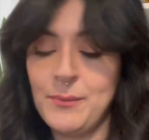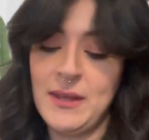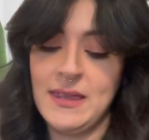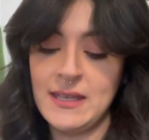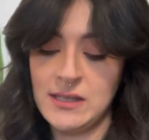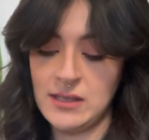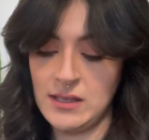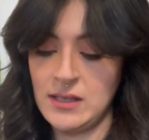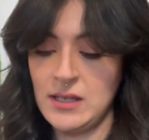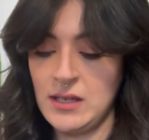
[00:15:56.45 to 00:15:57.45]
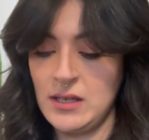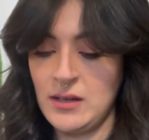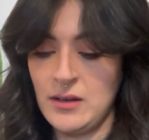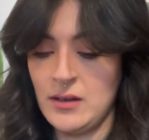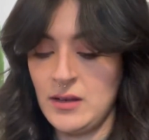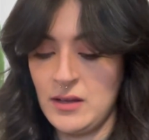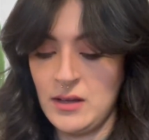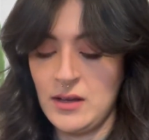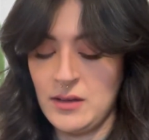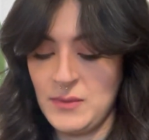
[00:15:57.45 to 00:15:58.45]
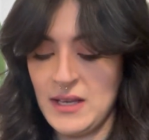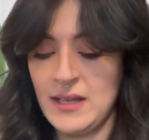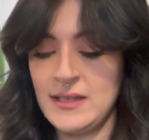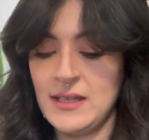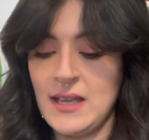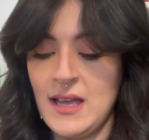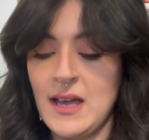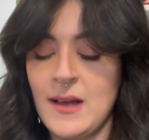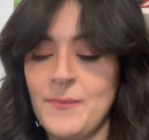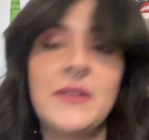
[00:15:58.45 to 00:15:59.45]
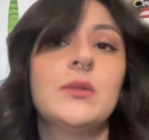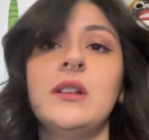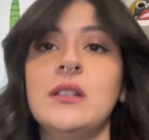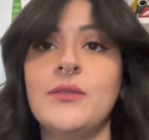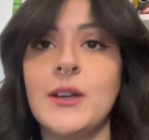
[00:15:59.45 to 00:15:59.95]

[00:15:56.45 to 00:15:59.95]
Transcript: But this, because this one I just feel